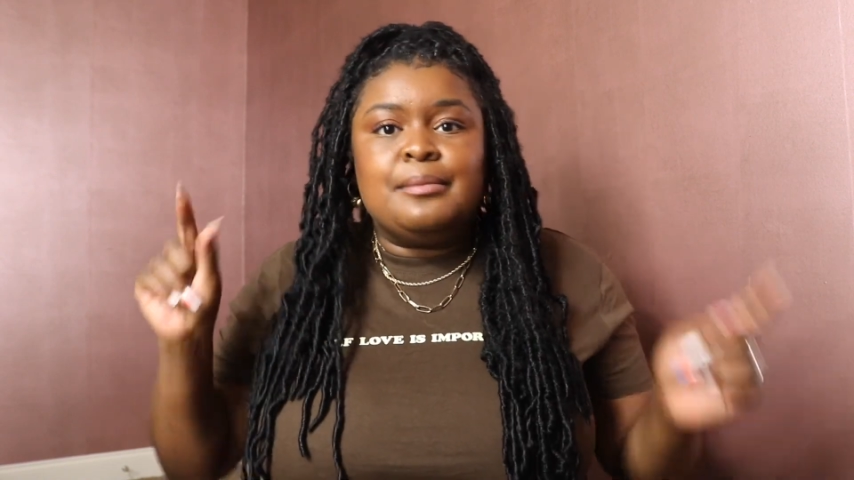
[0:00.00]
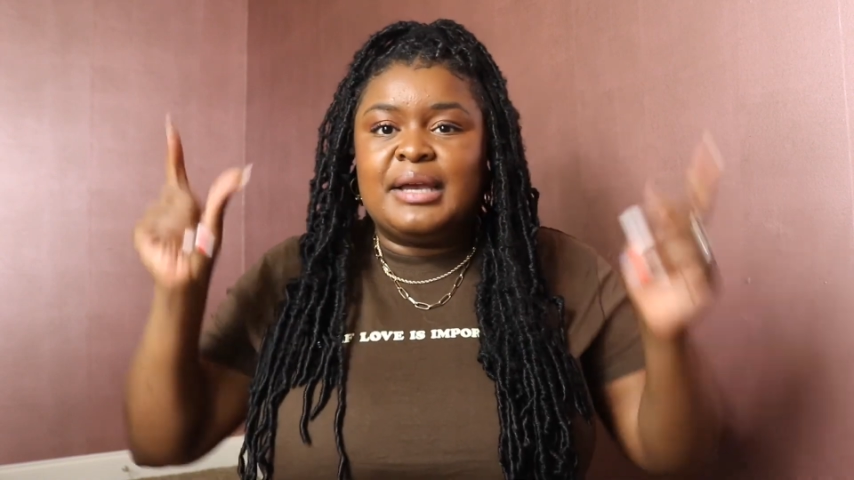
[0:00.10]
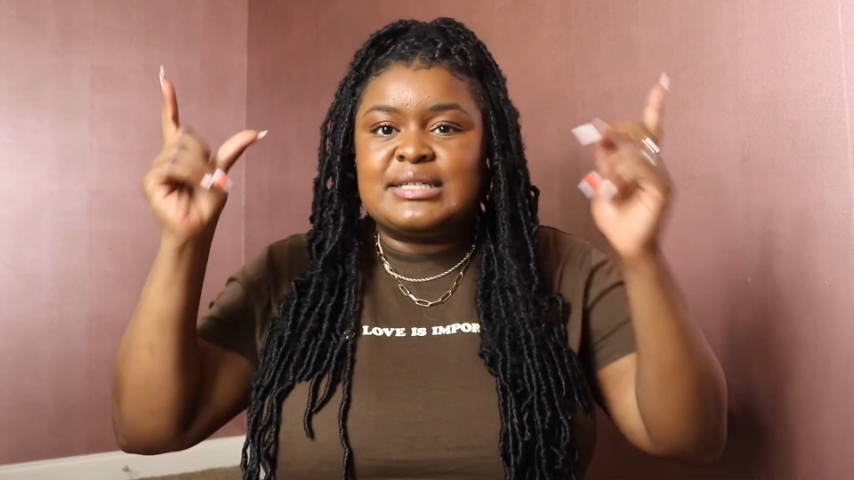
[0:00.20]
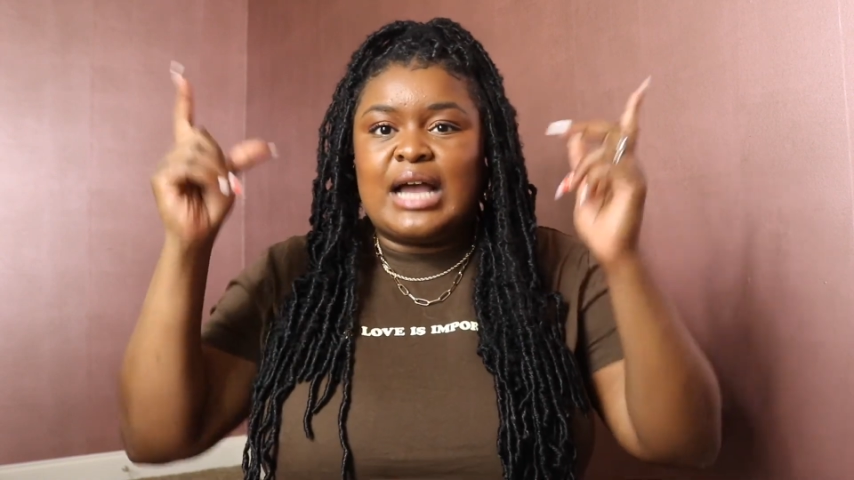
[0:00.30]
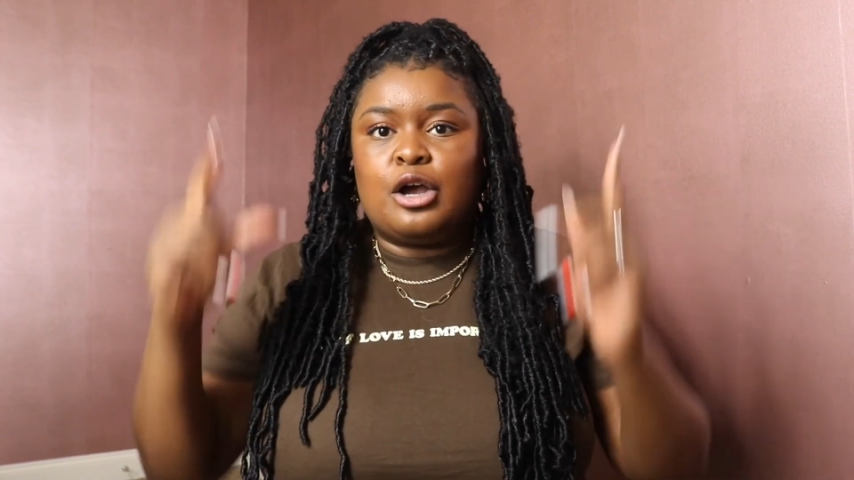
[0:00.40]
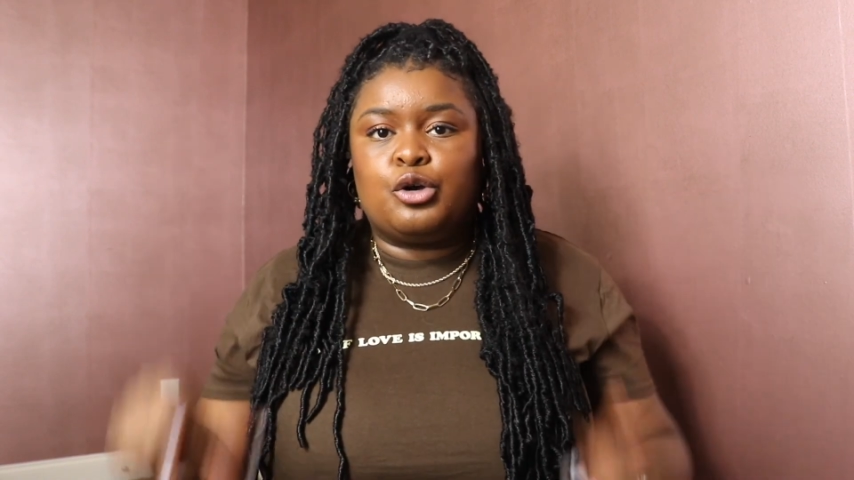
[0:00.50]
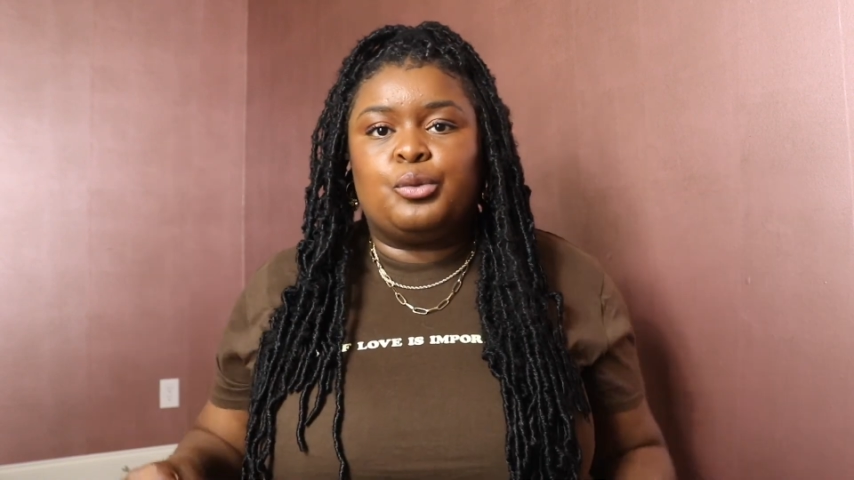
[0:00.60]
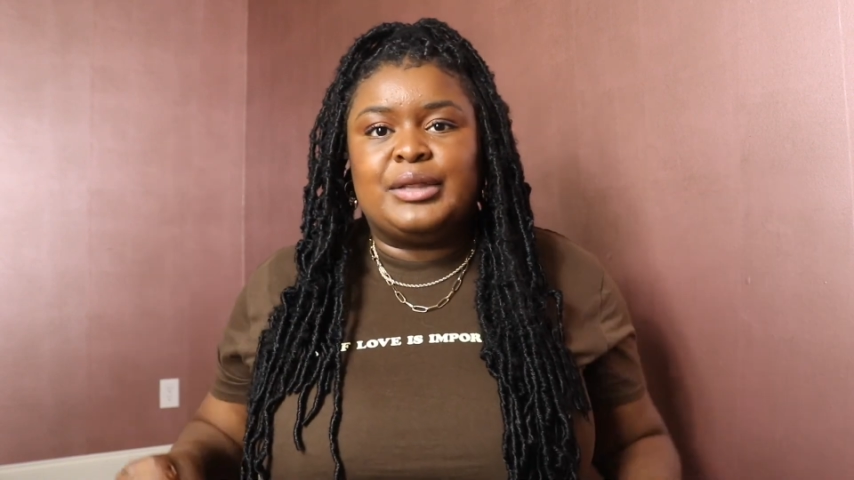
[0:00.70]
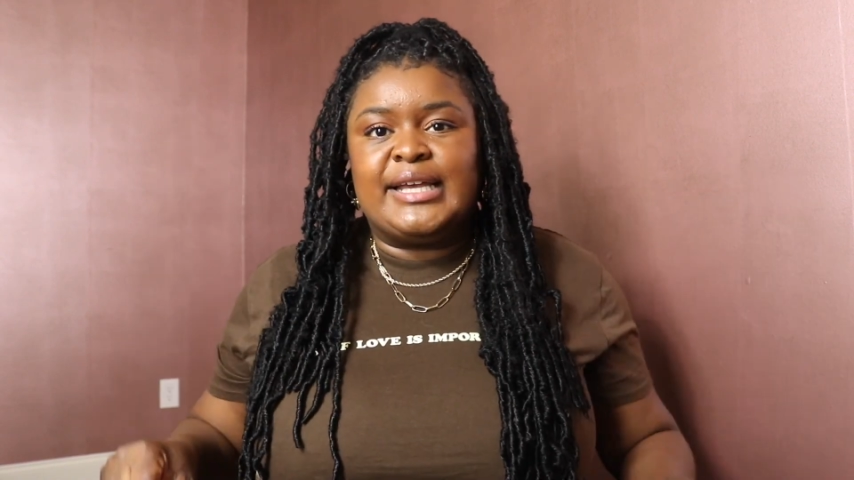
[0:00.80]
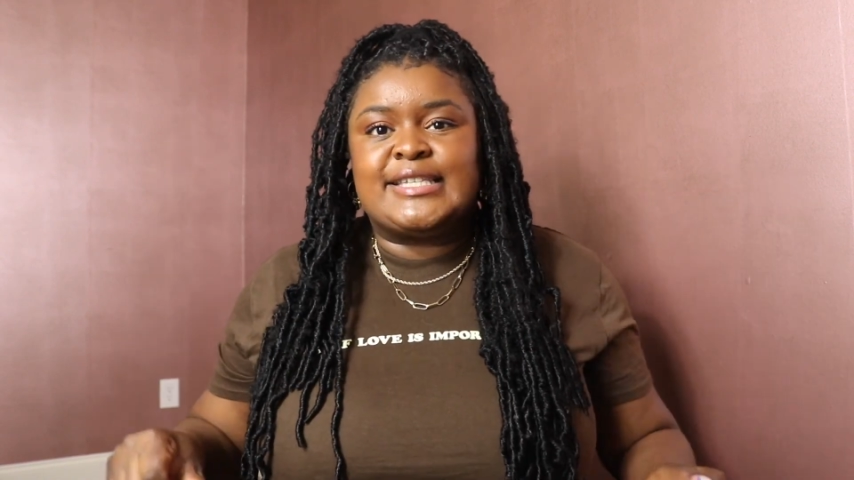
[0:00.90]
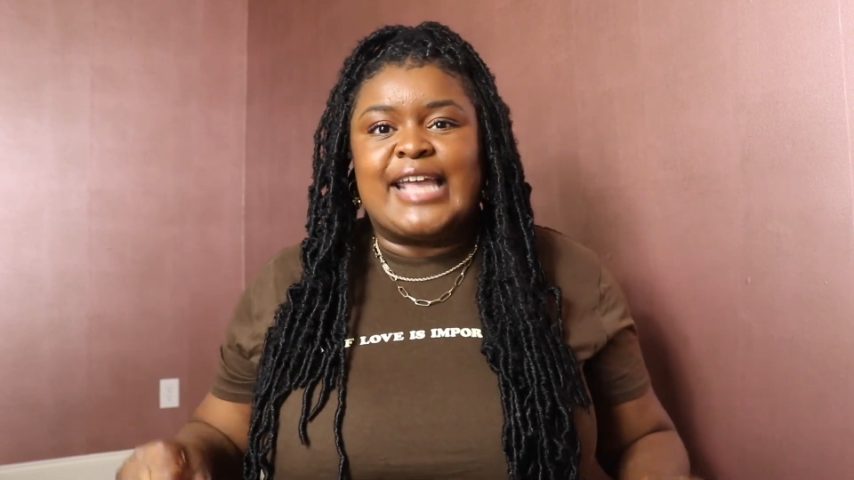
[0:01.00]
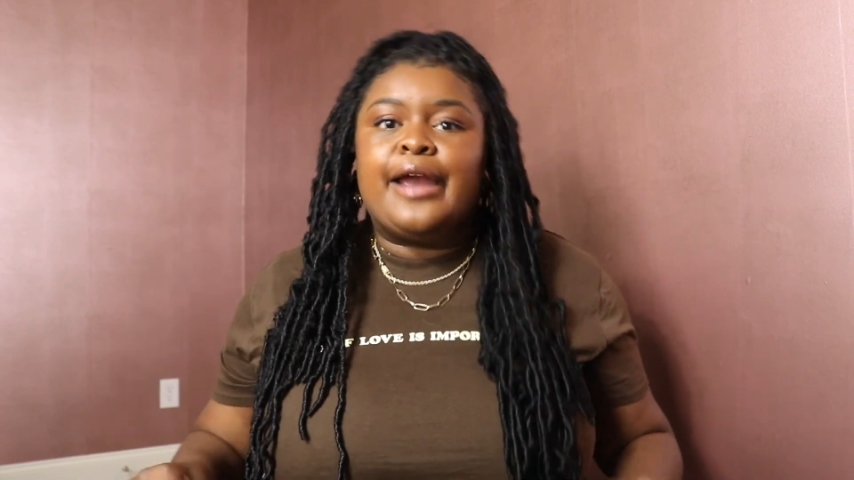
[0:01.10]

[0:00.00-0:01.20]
because I'll list